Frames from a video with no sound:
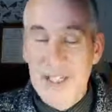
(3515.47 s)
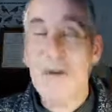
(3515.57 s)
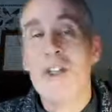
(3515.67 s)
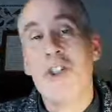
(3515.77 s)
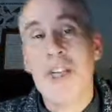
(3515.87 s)
it's
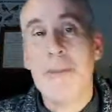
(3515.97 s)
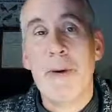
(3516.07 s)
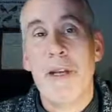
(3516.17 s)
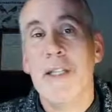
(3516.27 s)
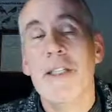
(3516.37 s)
much
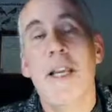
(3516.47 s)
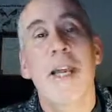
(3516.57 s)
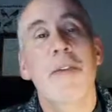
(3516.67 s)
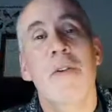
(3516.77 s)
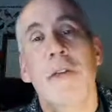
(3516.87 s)
cheaper, as I was
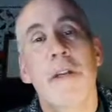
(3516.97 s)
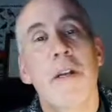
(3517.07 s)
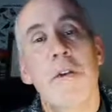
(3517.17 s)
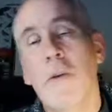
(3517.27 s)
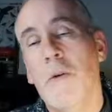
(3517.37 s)
saying, you you
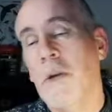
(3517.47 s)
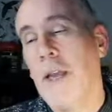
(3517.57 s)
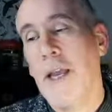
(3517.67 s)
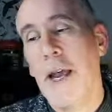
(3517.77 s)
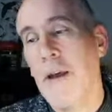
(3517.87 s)
know you're
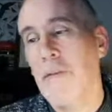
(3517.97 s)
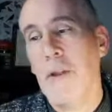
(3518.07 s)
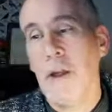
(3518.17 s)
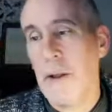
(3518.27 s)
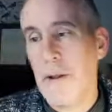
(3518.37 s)
looking at
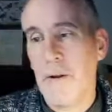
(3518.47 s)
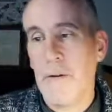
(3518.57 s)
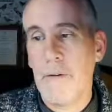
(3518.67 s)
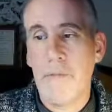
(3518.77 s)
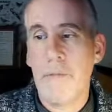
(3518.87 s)

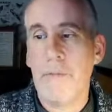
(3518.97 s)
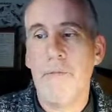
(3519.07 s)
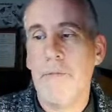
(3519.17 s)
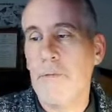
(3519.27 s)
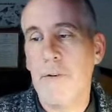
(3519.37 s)
uh,
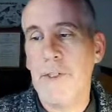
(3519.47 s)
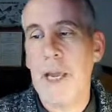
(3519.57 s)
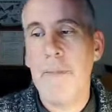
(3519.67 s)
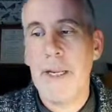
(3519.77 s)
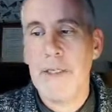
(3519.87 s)
for a
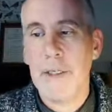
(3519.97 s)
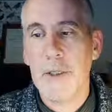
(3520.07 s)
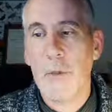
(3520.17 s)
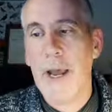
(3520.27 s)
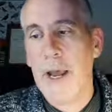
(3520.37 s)
10 meter
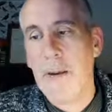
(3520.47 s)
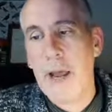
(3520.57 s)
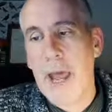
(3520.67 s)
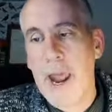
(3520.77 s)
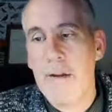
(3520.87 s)
square
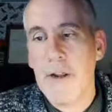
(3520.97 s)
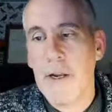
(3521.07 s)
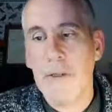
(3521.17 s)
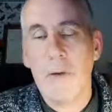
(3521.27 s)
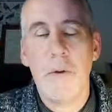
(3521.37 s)

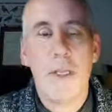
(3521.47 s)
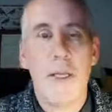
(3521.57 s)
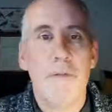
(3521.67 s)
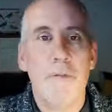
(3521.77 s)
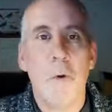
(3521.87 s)
area, you're
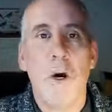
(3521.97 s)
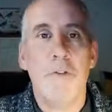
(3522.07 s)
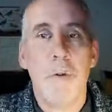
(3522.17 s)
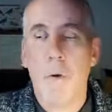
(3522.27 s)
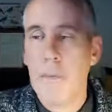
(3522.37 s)
looking at
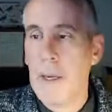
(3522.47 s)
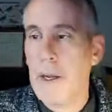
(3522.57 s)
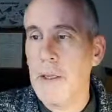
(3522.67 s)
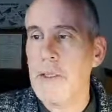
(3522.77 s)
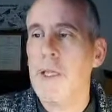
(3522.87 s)
400 odd
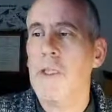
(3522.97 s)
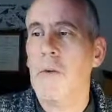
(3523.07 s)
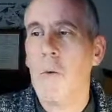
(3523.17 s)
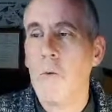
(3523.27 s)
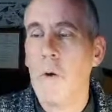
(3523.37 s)
plants. That's
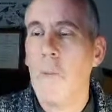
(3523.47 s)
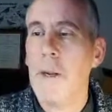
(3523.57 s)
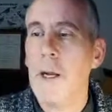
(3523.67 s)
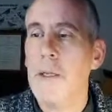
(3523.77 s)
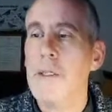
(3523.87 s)
an awful lot of
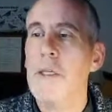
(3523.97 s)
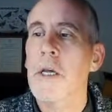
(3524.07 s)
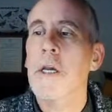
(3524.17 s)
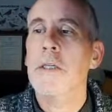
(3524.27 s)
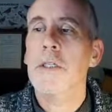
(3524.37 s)
plants.
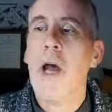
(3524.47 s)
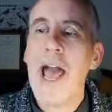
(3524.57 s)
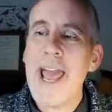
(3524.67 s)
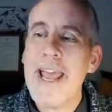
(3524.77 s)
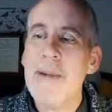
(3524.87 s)
So
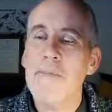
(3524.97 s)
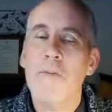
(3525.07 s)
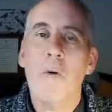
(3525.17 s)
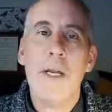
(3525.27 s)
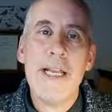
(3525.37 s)
aim
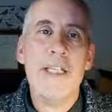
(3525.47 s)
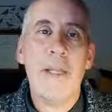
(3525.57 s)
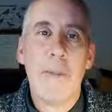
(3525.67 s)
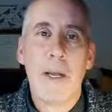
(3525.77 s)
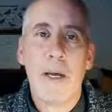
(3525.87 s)
for
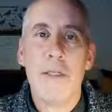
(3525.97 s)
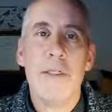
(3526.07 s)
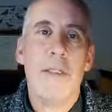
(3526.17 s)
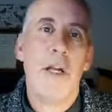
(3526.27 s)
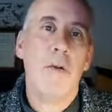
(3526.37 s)
easy
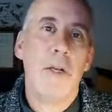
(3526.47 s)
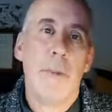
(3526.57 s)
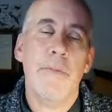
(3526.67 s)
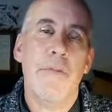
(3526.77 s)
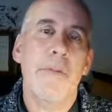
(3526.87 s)
plants, so
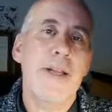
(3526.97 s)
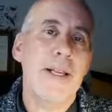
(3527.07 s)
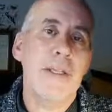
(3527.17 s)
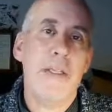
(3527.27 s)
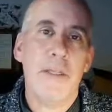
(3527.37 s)

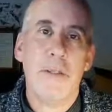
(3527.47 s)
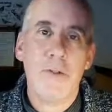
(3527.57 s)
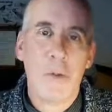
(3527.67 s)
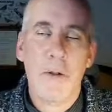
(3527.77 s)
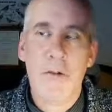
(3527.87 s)
comfreys,
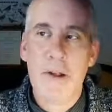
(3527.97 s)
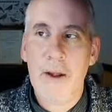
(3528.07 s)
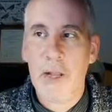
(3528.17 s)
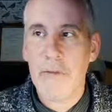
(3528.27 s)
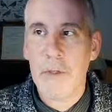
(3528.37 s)

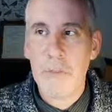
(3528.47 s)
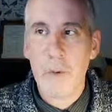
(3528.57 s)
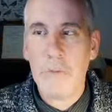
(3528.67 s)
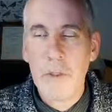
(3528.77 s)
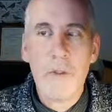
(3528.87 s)
ground cover,
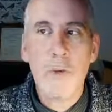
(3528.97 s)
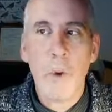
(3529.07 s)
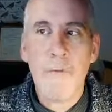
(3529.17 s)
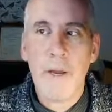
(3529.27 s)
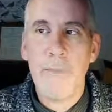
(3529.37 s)
small
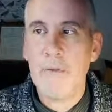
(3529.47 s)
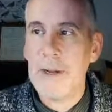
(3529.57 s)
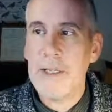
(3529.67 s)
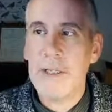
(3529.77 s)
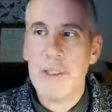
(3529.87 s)
dwarf
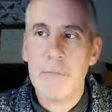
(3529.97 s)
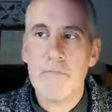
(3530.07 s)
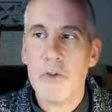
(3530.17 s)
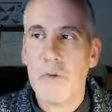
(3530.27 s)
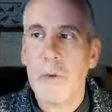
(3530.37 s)
comfreys,
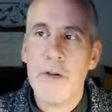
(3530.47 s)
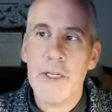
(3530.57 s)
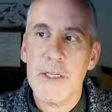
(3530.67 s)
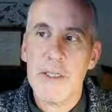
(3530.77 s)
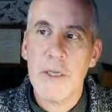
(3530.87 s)

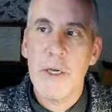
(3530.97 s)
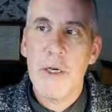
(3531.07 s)
strawberries,